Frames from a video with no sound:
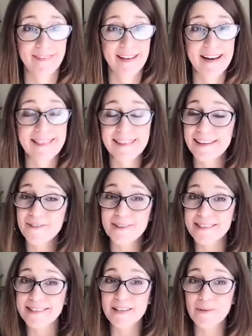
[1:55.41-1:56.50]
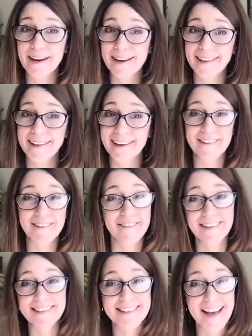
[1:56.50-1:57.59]
And I think you can see why I like her,
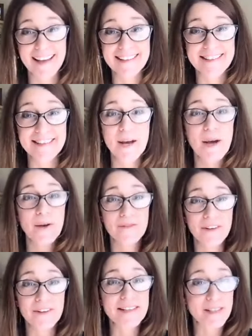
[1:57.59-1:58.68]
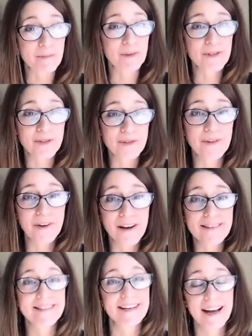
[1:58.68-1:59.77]
because that is very similar to the
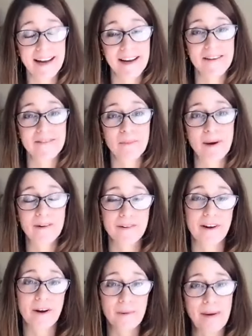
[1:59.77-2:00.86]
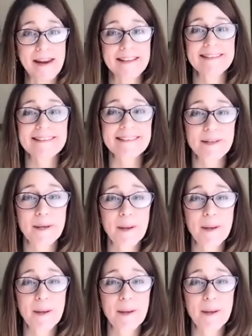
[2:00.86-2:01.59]
thoughts that I have about our pains.